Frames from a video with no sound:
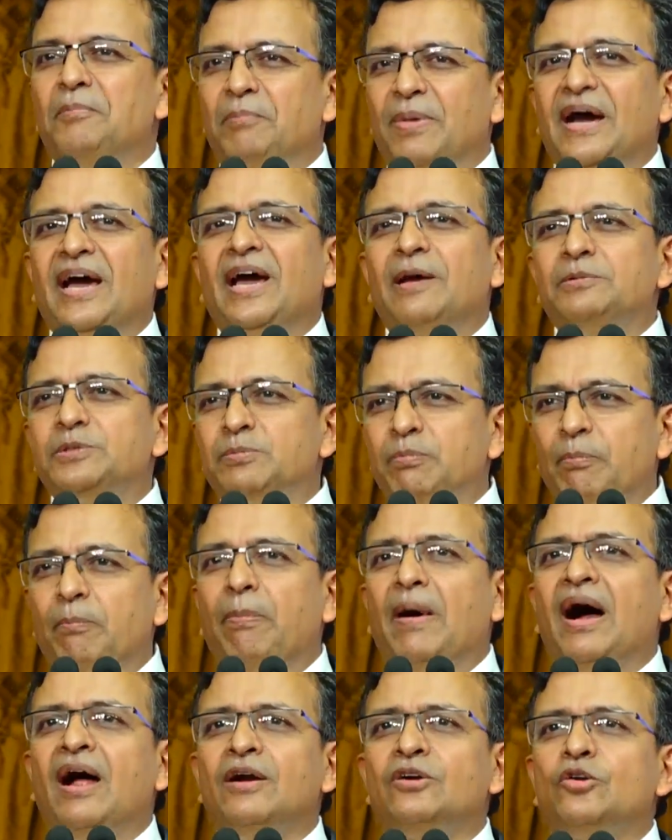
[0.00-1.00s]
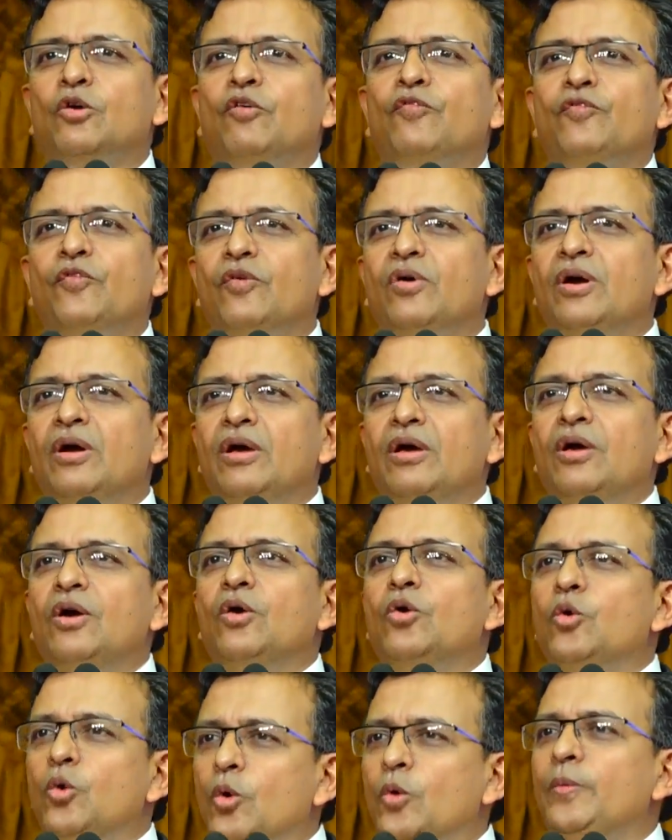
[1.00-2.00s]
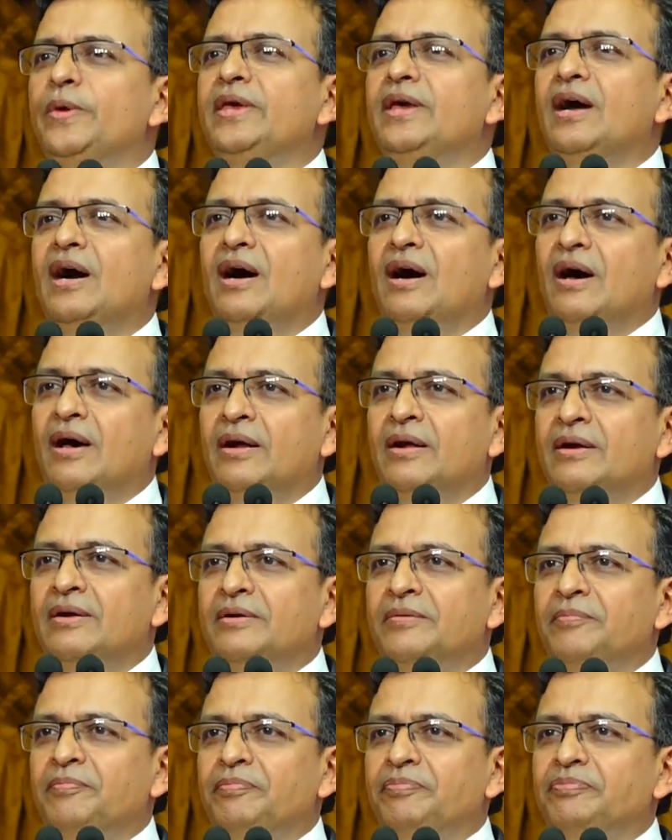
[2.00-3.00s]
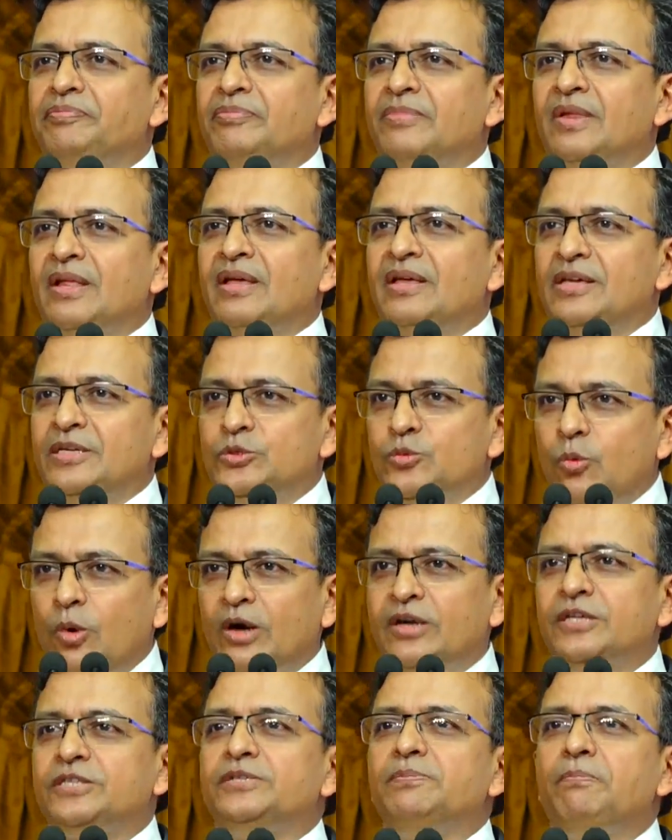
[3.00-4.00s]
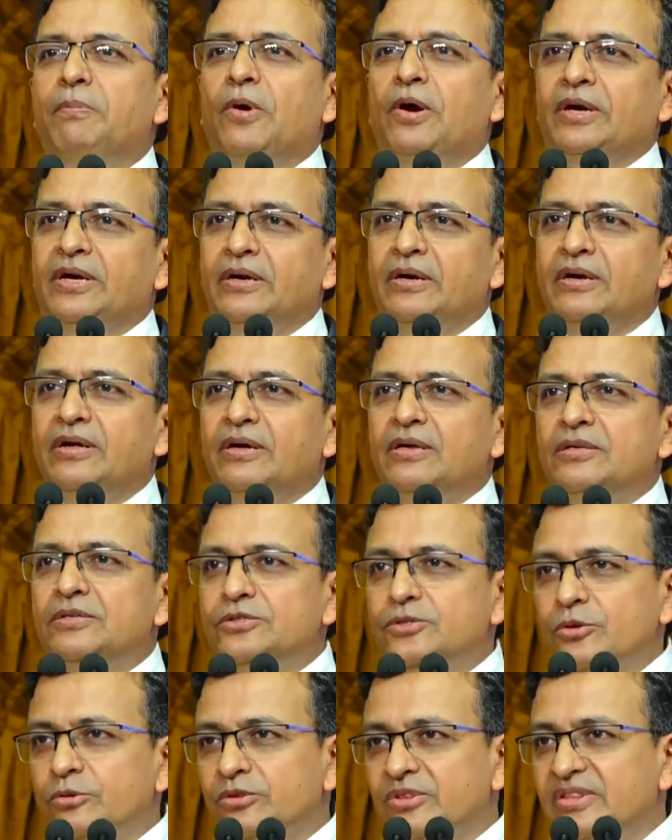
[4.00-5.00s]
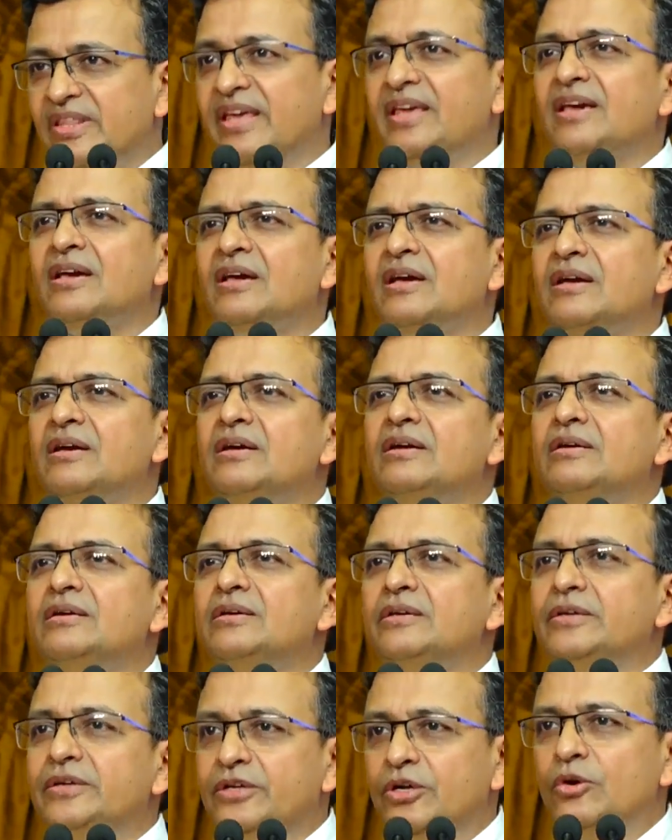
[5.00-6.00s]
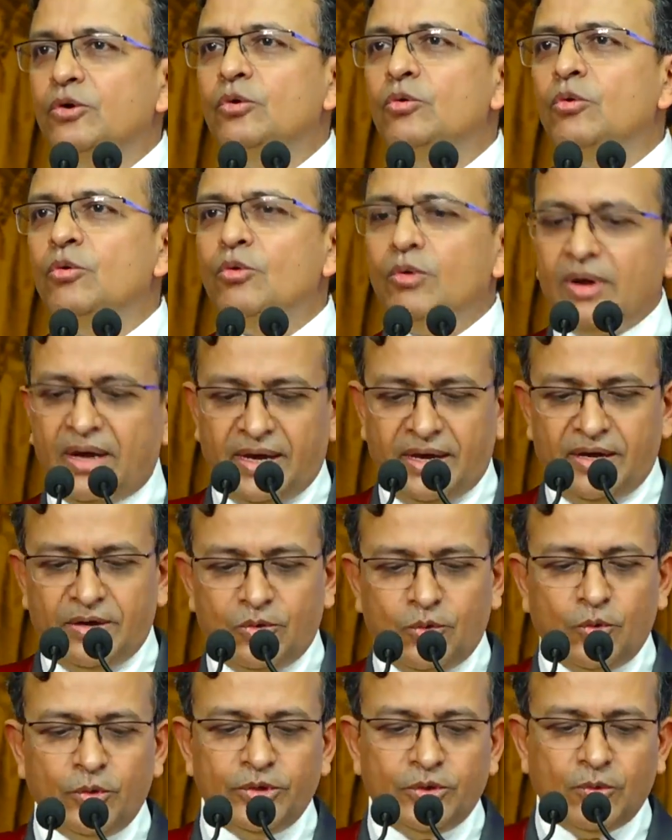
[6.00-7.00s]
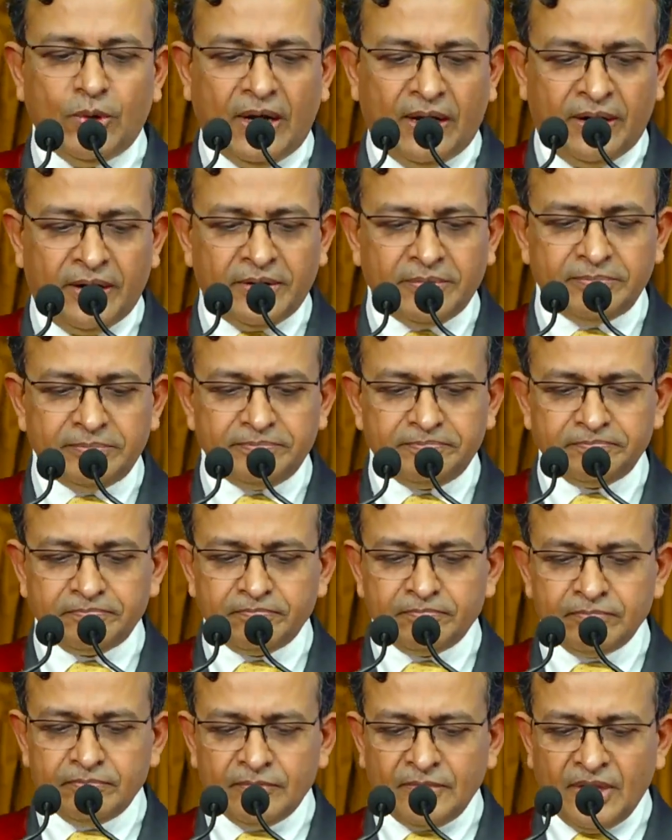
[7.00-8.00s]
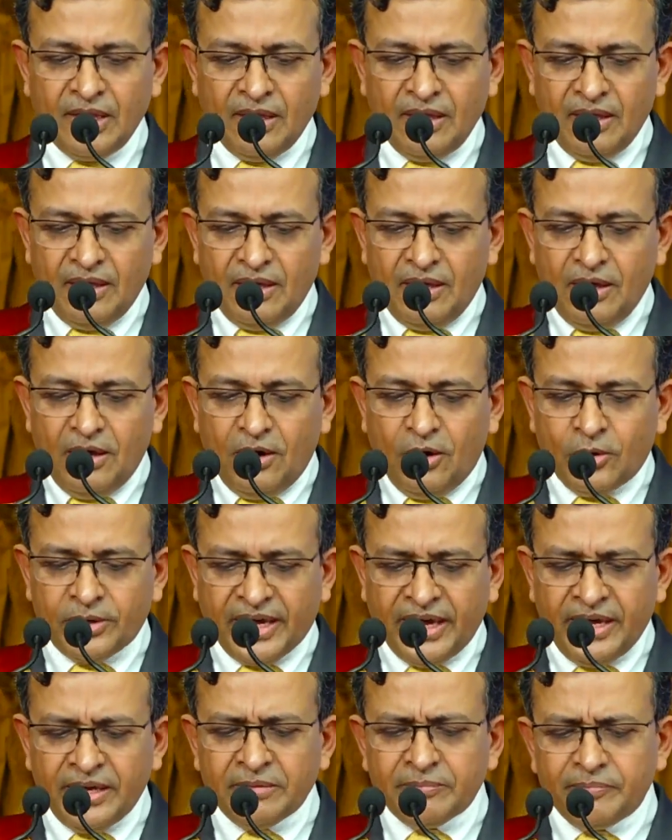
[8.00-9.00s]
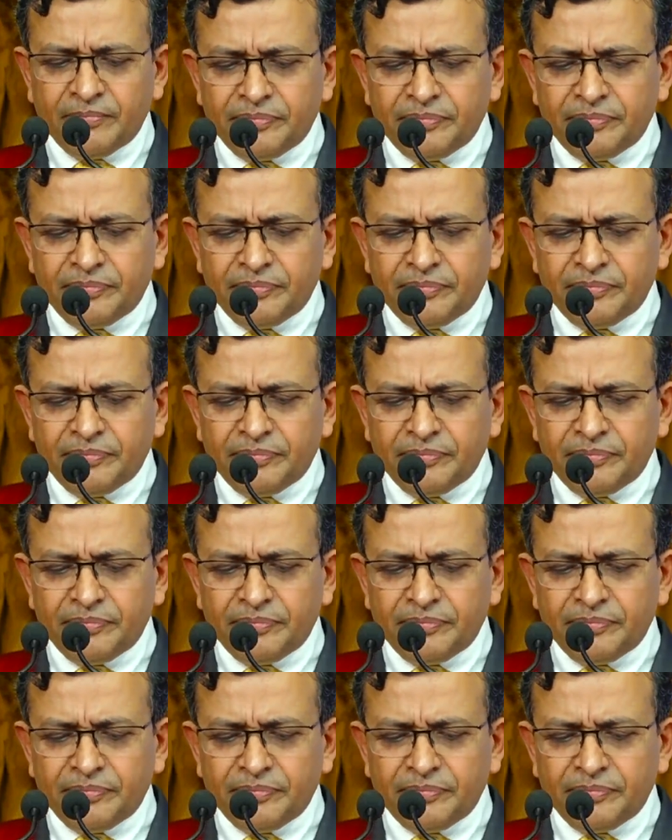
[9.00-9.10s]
Perhaps part of who we are is what is important. So think, do, and who you are. Okay,